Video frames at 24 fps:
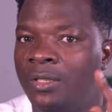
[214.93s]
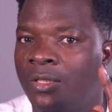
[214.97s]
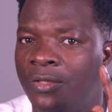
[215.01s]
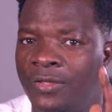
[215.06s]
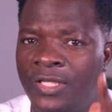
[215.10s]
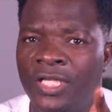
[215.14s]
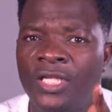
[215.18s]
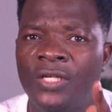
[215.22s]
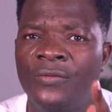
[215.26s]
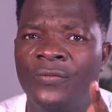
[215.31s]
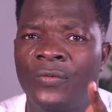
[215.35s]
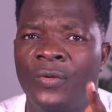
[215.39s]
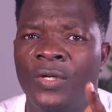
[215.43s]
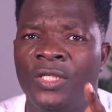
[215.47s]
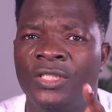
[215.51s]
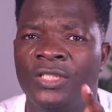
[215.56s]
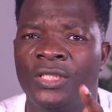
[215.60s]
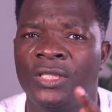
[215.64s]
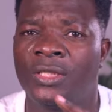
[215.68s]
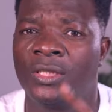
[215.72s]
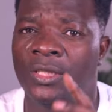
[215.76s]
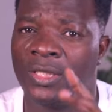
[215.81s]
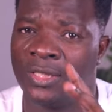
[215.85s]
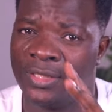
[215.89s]
Thank you for
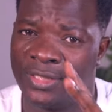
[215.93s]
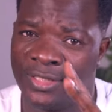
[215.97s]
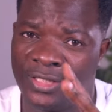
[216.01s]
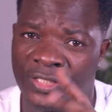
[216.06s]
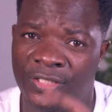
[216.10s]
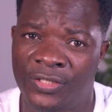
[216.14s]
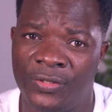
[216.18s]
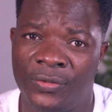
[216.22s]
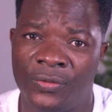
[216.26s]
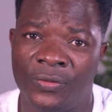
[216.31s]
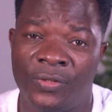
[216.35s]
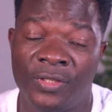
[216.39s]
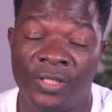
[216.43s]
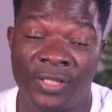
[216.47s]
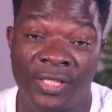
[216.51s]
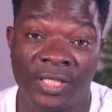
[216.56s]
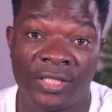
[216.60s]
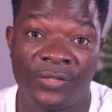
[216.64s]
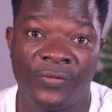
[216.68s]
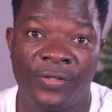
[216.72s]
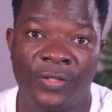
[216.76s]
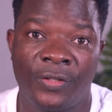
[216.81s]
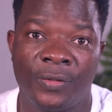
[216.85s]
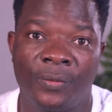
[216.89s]
watching and see you on the
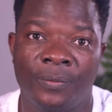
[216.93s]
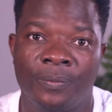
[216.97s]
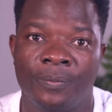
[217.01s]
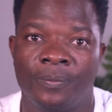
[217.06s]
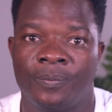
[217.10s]
next video.